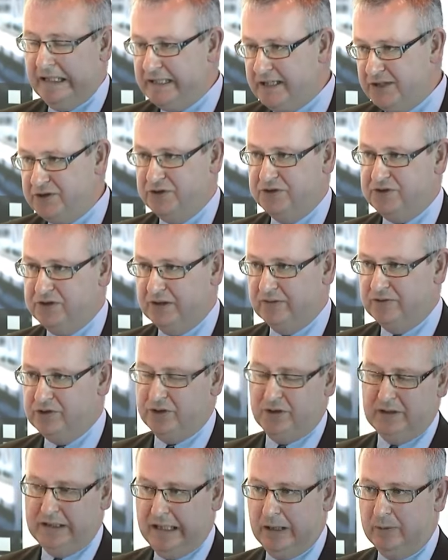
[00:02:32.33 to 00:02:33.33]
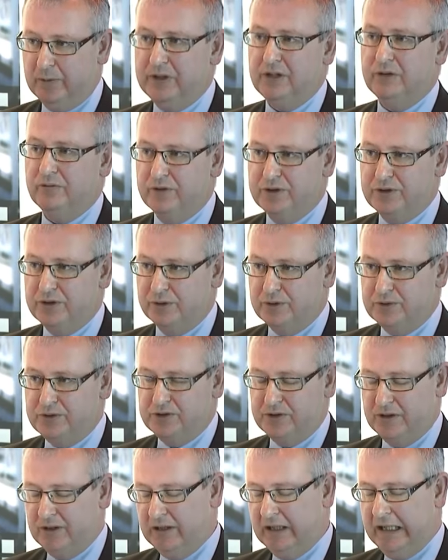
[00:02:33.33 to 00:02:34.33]
initiatives on how we can
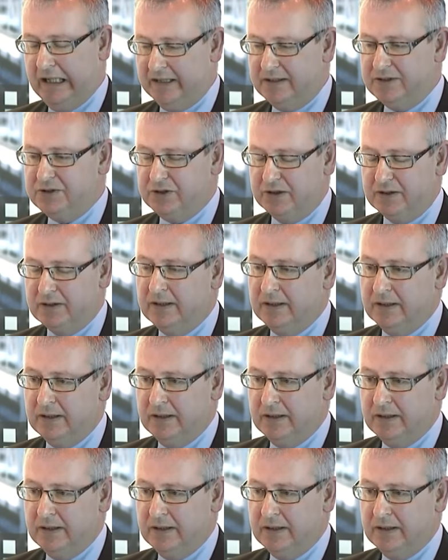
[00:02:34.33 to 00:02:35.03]
reduce energy.